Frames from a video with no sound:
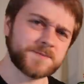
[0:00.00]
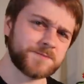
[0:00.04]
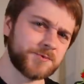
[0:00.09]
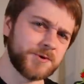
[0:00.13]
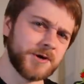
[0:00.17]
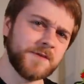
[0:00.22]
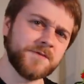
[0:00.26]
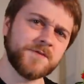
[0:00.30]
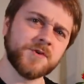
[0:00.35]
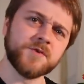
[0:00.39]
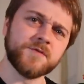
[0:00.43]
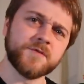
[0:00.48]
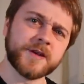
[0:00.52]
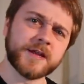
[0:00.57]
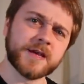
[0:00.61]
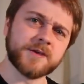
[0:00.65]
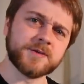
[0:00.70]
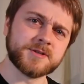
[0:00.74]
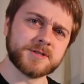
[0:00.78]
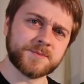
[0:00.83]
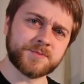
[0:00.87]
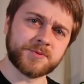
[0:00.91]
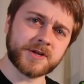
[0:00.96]
preview
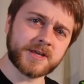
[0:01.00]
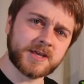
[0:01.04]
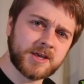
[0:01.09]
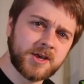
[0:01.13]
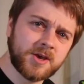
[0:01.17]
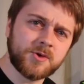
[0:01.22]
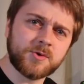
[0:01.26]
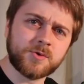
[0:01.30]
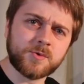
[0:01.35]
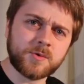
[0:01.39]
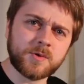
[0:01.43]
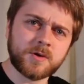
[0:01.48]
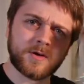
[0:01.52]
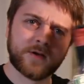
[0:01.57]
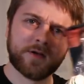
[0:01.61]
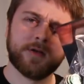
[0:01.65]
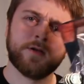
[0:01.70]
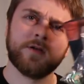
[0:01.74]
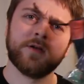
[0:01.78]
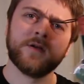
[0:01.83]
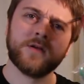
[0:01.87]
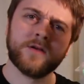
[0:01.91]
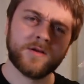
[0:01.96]
video to bring you
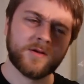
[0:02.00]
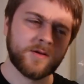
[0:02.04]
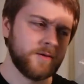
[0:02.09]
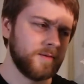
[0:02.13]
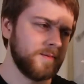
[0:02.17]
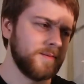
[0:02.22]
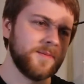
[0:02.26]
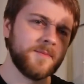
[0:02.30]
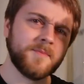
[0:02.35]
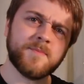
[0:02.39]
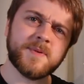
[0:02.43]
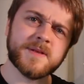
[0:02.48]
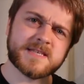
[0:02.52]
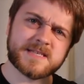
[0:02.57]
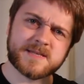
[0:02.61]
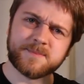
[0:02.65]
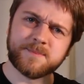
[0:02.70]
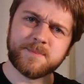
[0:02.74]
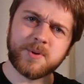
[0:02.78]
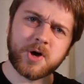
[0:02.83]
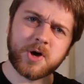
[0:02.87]
Bits and